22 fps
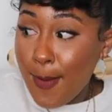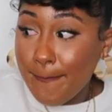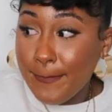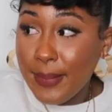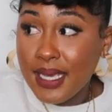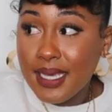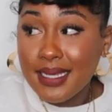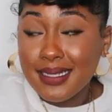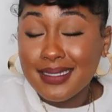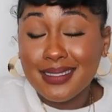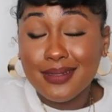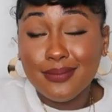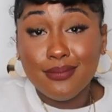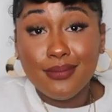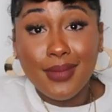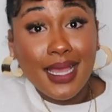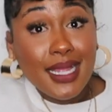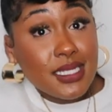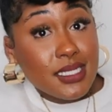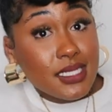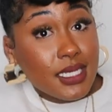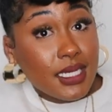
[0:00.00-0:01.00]
because the
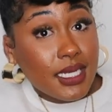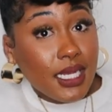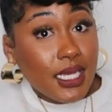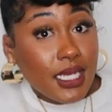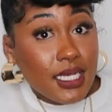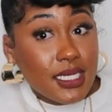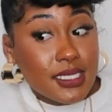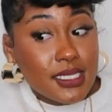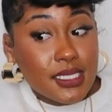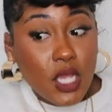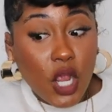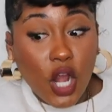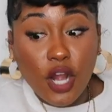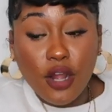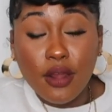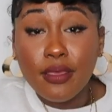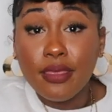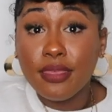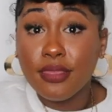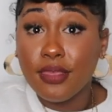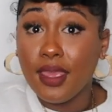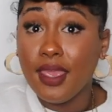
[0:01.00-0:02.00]
men's hoodies
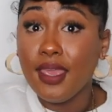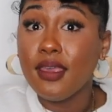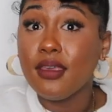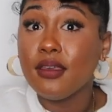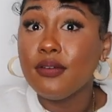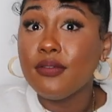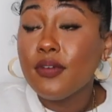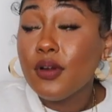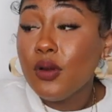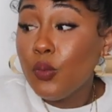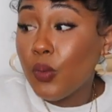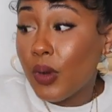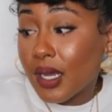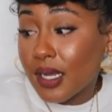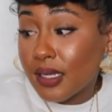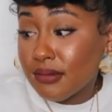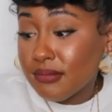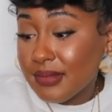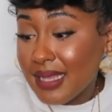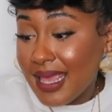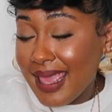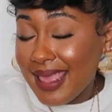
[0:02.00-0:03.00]
are thick for
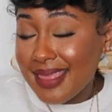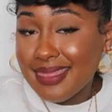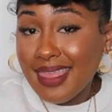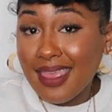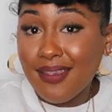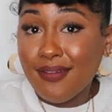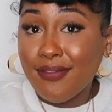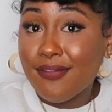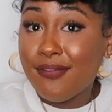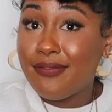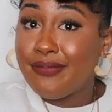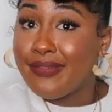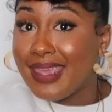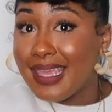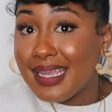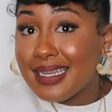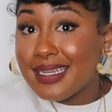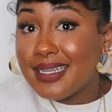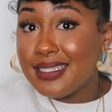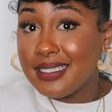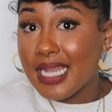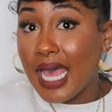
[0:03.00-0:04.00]
one they
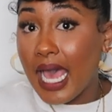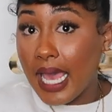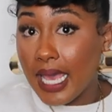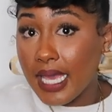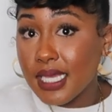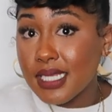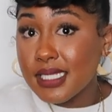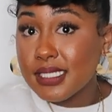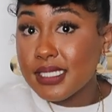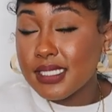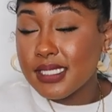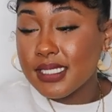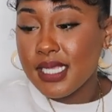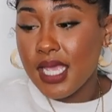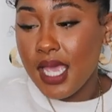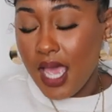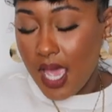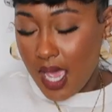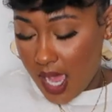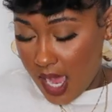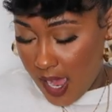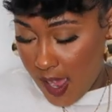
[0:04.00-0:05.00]
fit nice
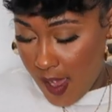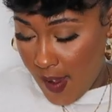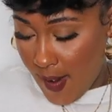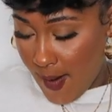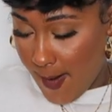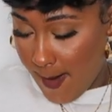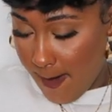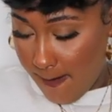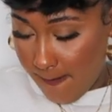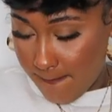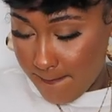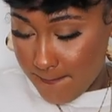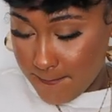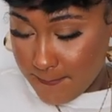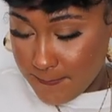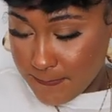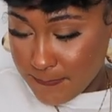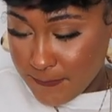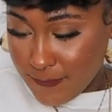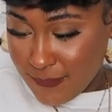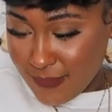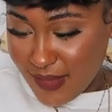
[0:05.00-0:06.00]
um
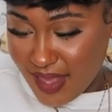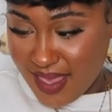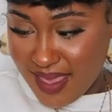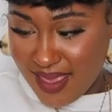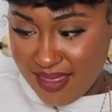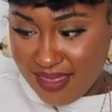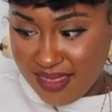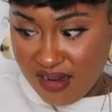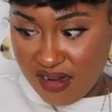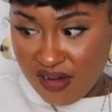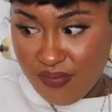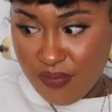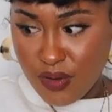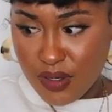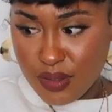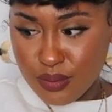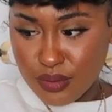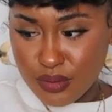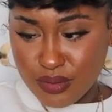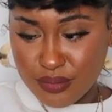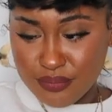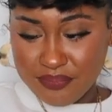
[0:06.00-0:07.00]
and they're
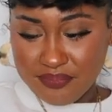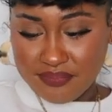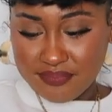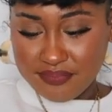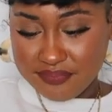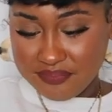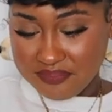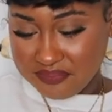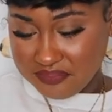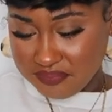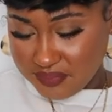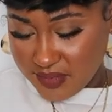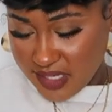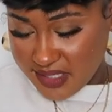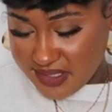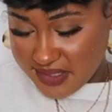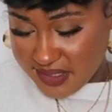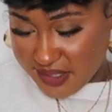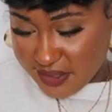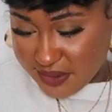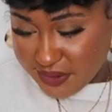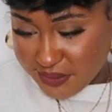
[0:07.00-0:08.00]
affordable
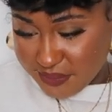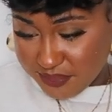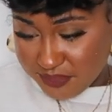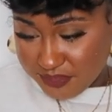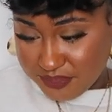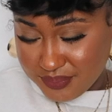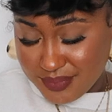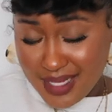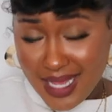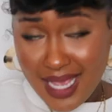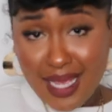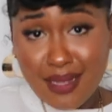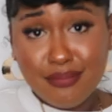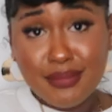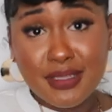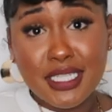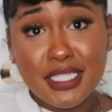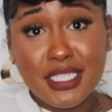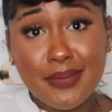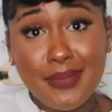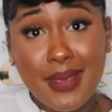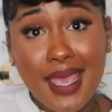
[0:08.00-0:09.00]
so yeah
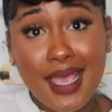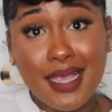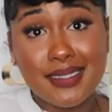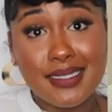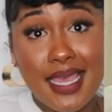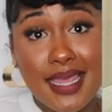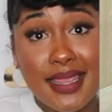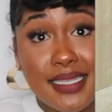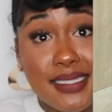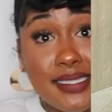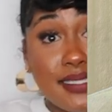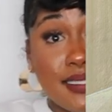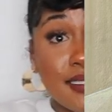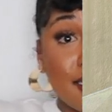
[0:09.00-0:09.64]
tj maxx and this is